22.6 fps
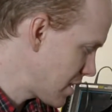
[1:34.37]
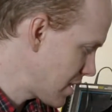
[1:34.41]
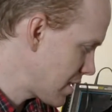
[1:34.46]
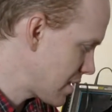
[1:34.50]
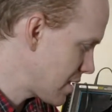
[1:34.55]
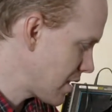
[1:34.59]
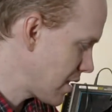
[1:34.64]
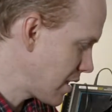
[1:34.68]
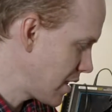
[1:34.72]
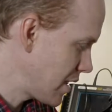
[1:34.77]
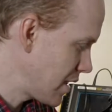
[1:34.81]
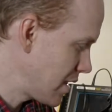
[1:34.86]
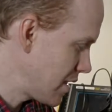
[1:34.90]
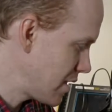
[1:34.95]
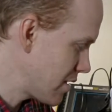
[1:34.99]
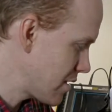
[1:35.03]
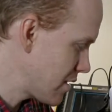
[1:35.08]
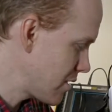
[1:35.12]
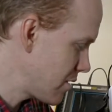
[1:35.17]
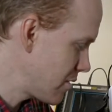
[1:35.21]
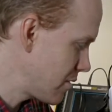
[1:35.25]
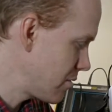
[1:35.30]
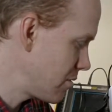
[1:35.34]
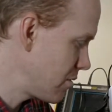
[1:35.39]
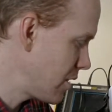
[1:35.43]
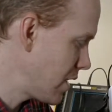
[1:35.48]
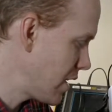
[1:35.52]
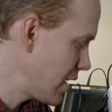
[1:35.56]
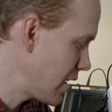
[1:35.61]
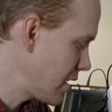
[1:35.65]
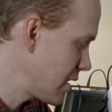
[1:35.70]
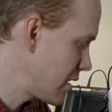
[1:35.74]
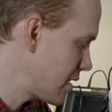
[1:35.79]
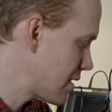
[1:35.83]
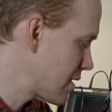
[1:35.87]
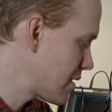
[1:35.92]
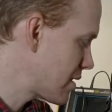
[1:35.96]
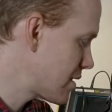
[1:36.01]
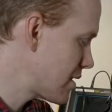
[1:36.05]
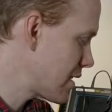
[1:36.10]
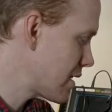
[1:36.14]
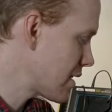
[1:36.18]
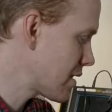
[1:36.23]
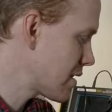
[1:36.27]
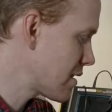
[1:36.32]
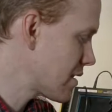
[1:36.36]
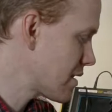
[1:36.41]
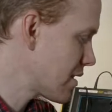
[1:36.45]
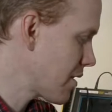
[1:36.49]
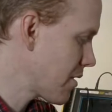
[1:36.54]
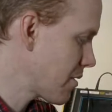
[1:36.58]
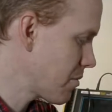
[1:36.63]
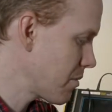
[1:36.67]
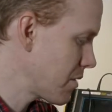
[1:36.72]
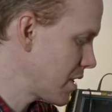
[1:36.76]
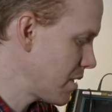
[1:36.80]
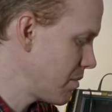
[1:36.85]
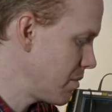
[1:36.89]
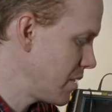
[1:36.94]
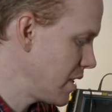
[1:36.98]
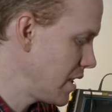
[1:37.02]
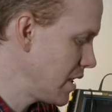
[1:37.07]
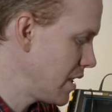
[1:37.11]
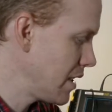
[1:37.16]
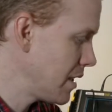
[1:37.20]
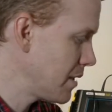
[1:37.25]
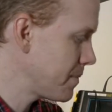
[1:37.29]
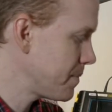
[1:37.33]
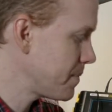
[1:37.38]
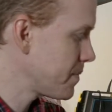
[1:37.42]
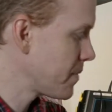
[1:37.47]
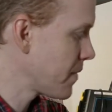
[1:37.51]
It's a N two eight six three B.